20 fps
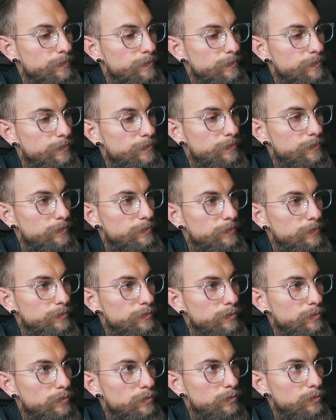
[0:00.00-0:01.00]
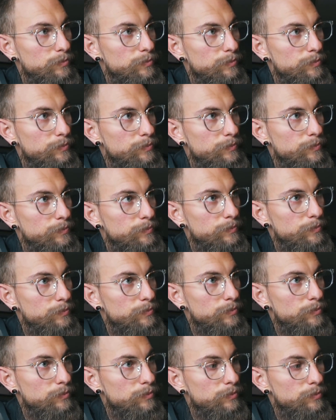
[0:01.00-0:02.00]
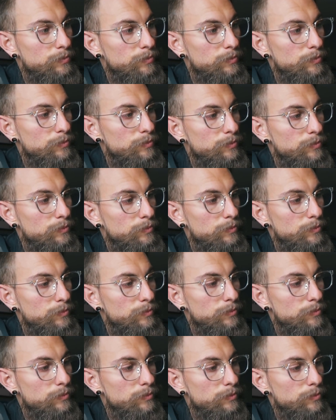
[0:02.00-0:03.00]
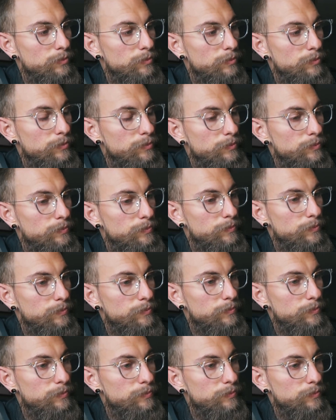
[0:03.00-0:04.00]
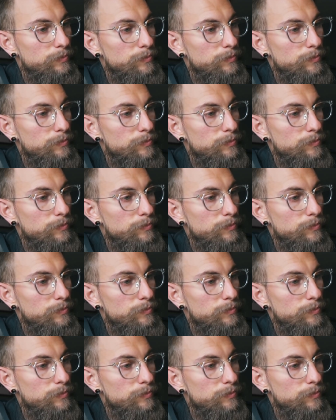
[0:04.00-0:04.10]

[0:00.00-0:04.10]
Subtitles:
(silent)